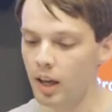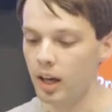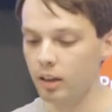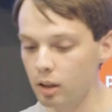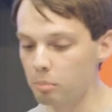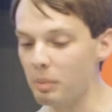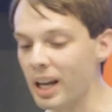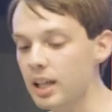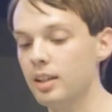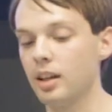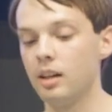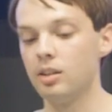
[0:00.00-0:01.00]
And in
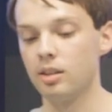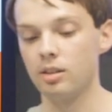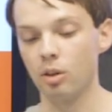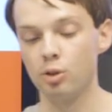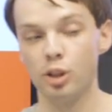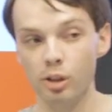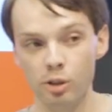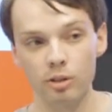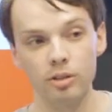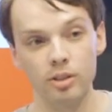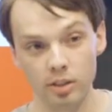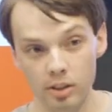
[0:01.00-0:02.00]
many cases, our
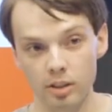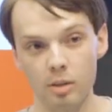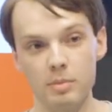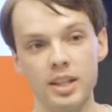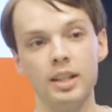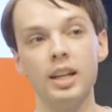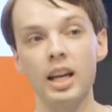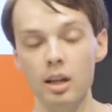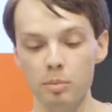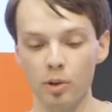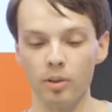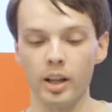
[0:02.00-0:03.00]
digital systems
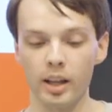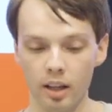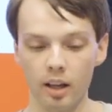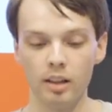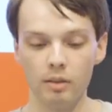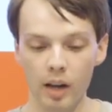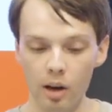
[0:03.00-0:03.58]
enable that kind of